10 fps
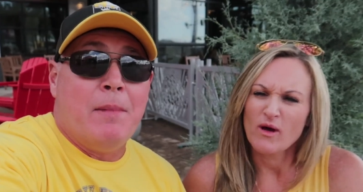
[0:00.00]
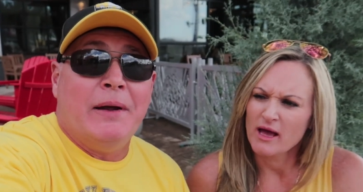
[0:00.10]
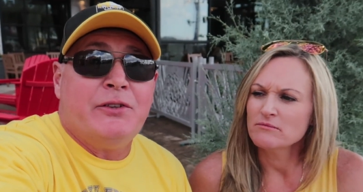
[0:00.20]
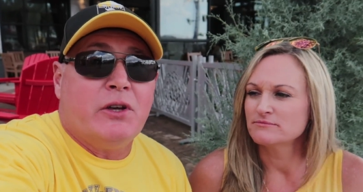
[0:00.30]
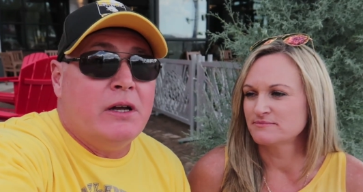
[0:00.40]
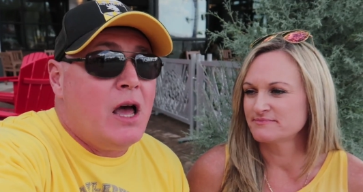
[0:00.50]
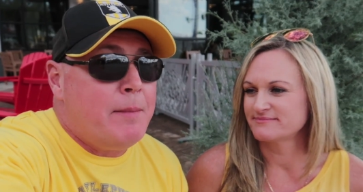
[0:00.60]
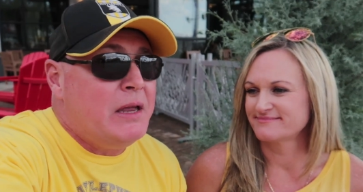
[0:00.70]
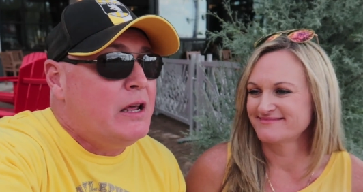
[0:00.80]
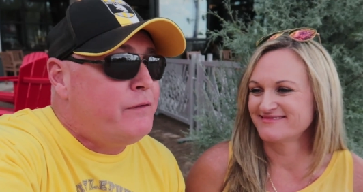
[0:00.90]
Speaker 1: am but it's good. I
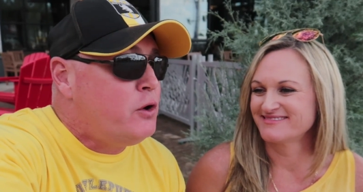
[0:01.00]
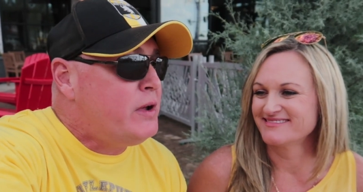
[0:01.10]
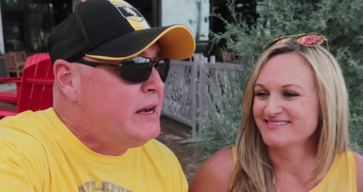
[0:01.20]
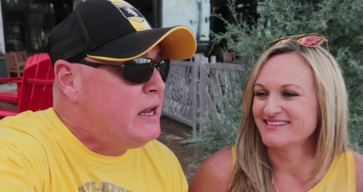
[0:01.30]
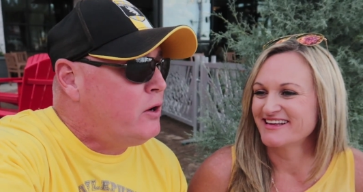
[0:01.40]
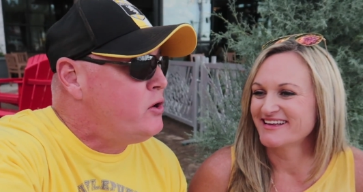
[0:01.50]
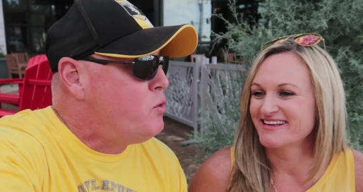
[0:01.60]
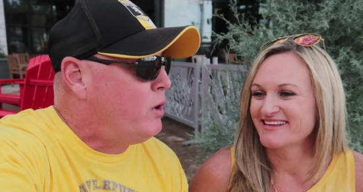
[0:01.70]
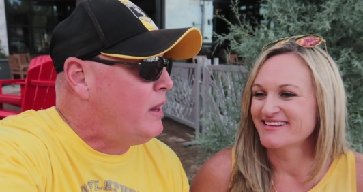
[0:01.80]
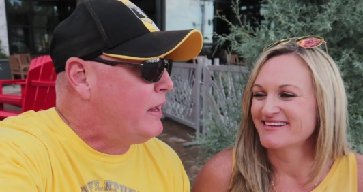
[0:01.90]
mean, if you're in here, you
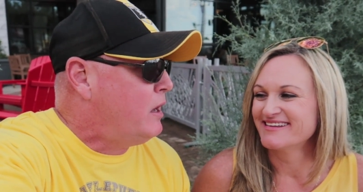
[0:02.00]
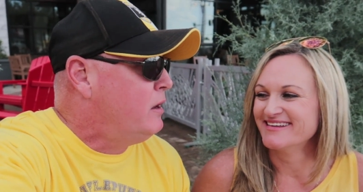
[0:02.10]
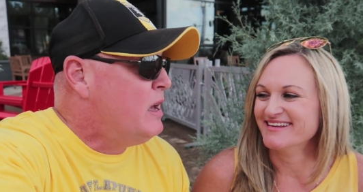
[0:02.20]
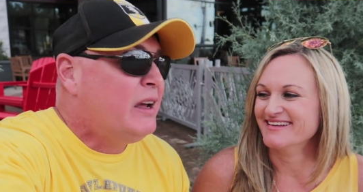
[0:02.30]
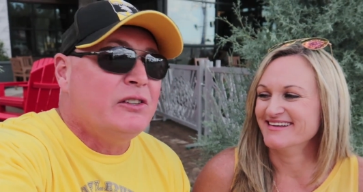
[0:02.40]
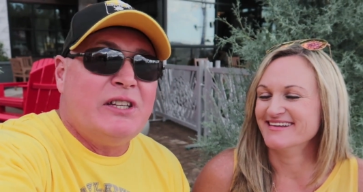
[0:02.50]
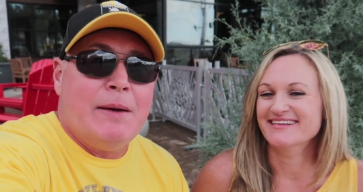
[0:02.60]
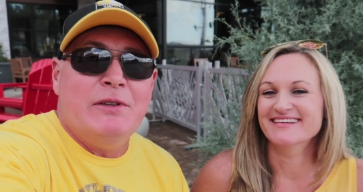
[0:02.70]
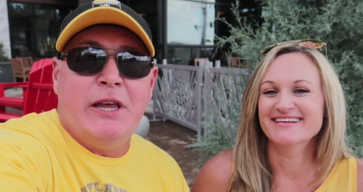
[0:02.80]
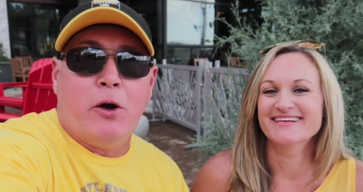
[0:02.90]
want like a, the
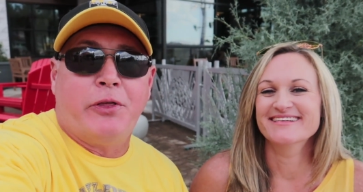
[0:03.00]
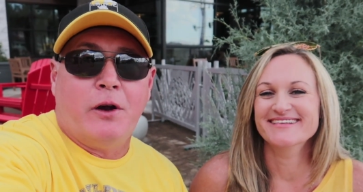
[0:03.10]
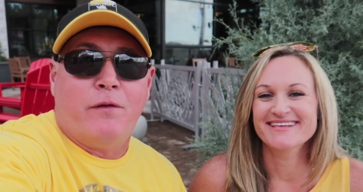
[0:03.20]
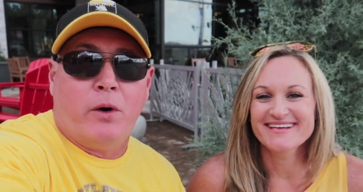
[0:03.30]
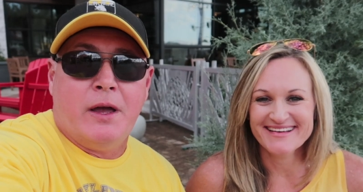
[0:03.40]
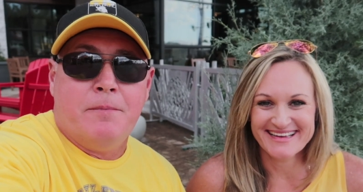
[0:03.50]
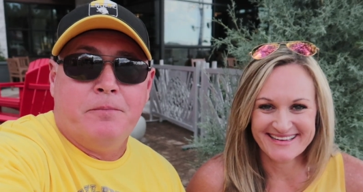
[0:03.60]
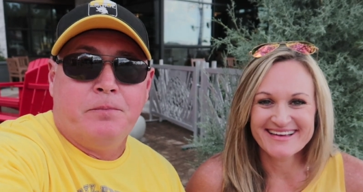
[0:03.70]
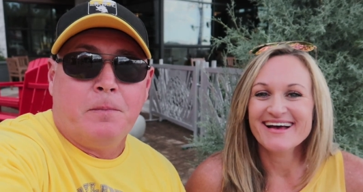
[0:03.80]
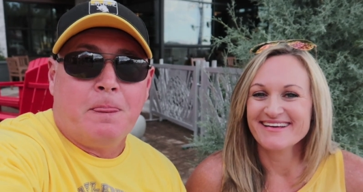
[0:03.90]
salmon's healthier for you.
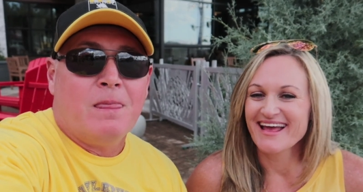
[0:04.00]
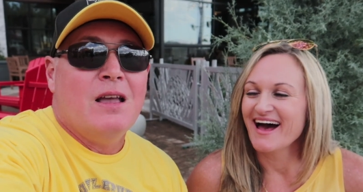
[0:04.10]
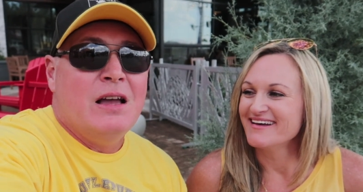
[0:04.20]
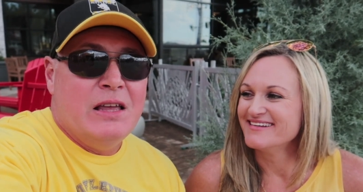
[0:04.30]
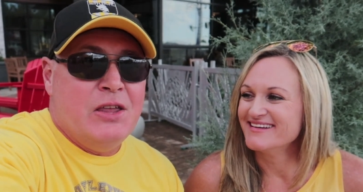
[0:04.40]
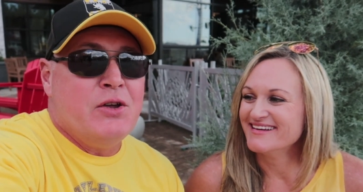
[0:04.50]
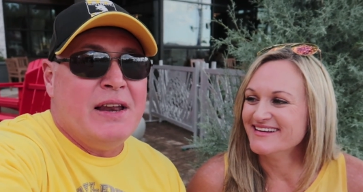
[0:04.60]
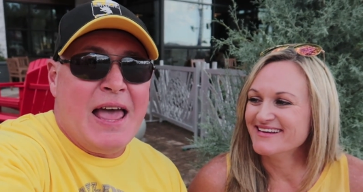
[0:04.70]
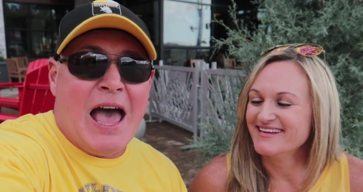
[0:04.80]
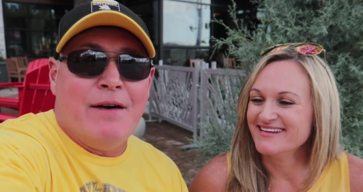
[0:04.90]
Yeah. You can
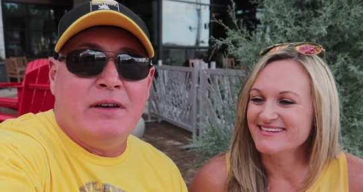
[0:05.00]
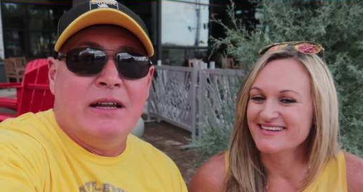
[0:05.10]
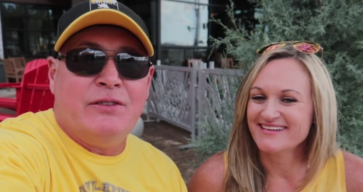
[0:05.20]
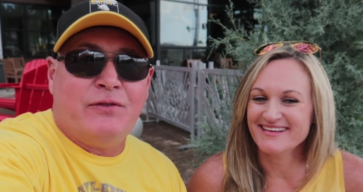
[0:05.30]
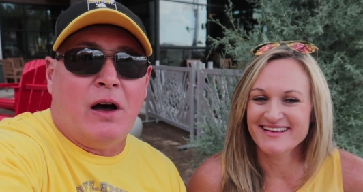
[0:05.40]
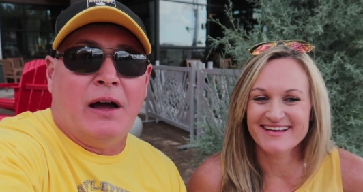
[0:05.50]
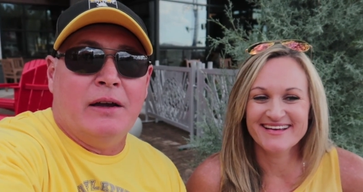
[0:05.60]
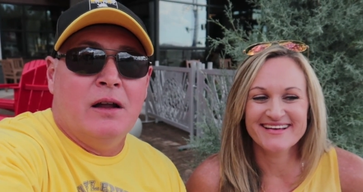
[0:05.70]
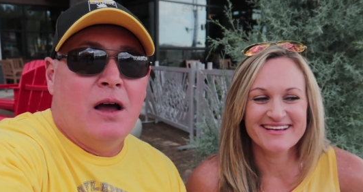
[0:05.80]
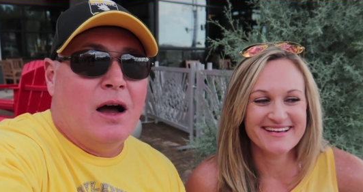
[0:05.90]
have it, it's fine.
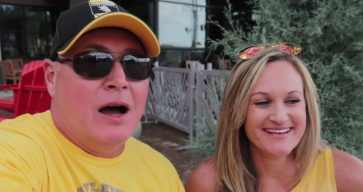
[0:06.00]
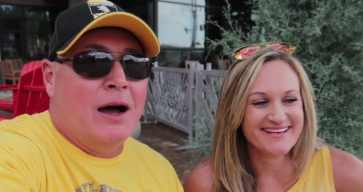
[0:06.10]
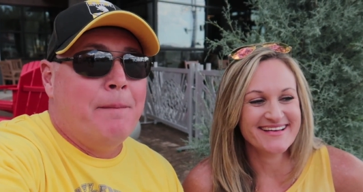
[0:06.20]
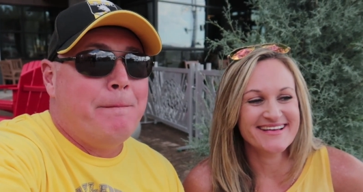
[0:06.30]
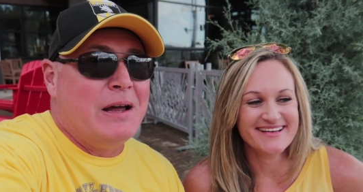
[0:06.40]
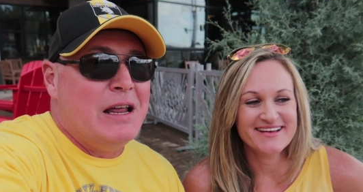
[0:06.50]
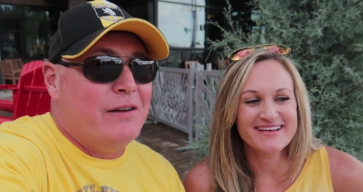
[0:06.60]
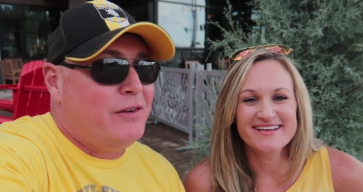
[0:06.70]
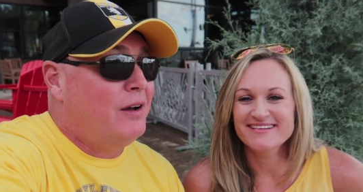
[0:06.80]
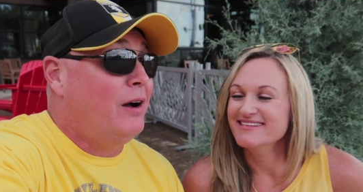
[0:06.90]
Uh, but if,
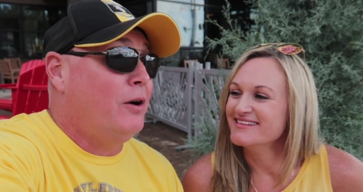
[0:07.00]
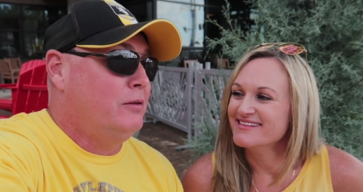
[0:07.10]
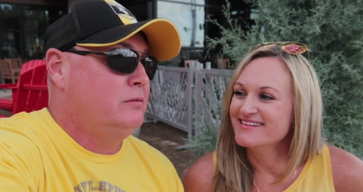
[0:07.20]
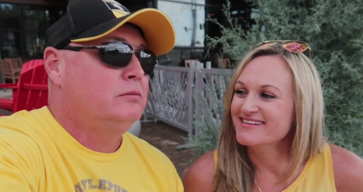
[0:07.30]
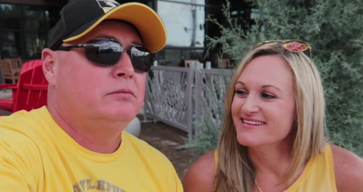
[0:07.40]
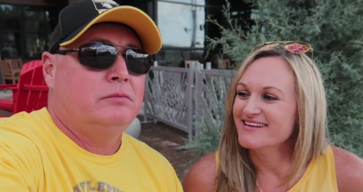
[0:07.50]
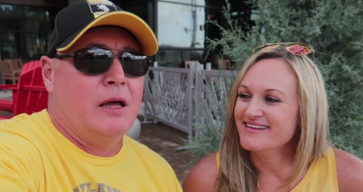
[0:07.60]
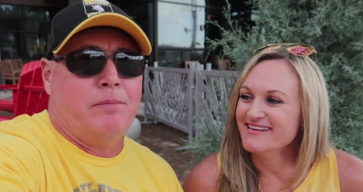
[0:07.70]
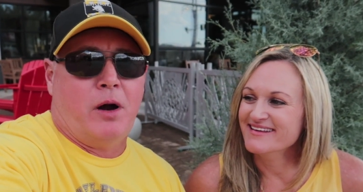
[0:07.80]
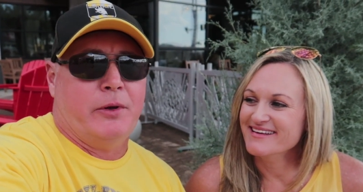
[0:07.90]
oh,
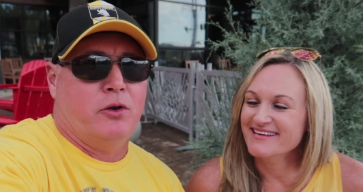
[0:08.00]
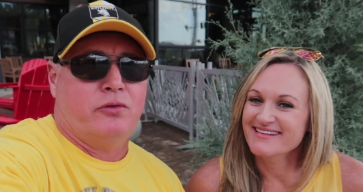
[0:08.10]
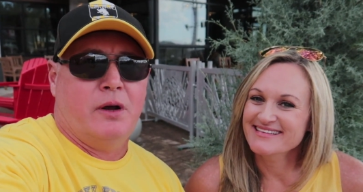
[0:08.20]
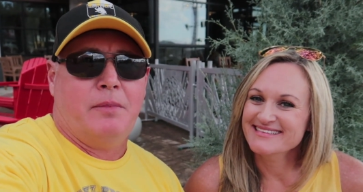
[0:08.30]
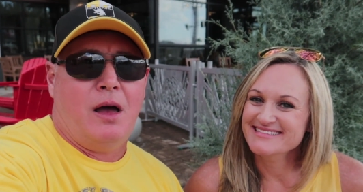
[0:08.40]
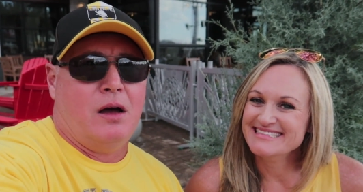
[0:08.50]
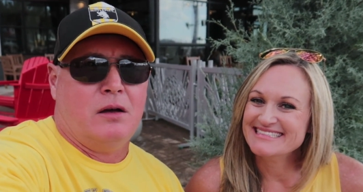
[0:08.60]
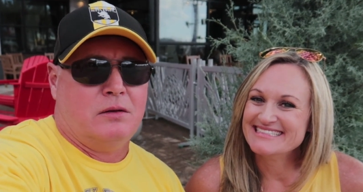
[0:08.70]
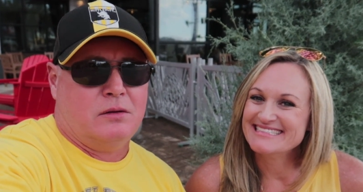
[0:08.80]
that barbecue shrimp, ah.